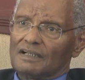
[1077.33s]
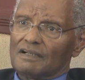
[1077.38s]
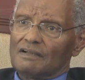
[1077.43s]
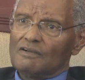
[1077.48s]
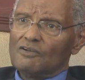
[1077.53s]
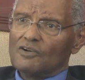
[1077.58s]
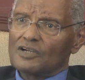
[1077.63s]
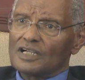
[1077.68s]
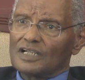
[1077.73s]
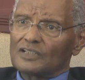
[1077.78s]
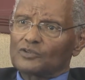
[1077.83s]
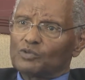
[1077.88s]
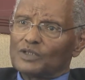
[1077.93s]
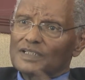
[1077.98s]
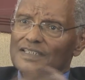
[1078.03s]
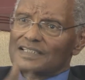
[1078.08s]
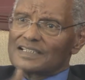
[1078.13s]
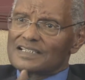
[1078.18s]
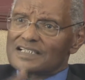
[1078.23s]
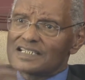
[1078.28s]
Look at
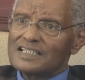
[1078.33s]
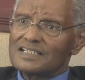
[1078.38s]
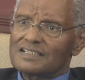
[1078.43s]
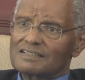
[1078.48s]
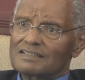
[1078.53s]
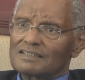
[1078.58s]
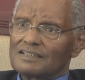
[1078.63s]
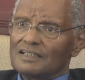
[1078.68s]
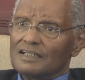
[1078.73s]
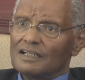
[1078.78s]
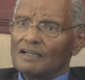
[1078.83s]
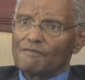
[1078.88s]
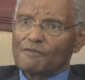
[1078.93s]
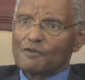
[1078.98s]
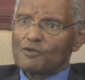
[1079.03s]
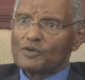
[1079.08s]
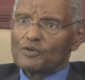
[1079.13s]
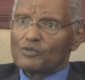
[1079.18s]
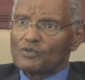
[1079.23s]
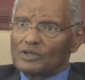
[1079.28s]
what they did a
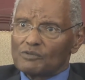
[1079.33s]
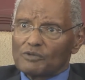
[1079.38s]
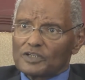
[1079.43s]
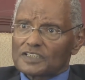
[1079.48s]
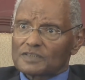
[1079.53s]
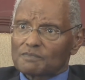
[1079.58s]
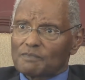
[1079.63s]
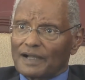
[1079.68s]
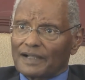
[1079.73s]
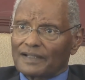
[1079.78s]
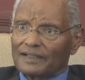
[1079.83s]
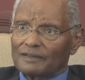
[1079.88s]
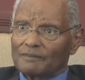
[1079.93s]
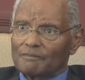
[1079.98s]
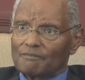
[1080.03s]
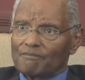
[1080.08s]
few weeks back.